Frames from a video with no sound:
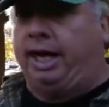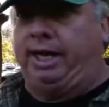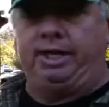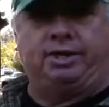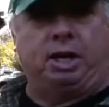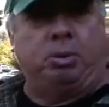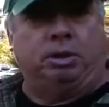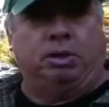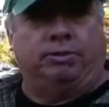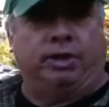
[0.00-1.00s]
And he's got
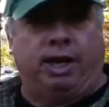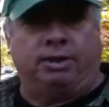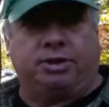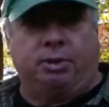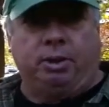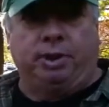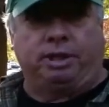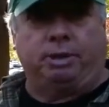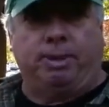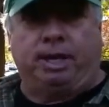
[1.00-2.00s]
well over that, so he would
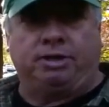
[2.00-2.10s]
get the max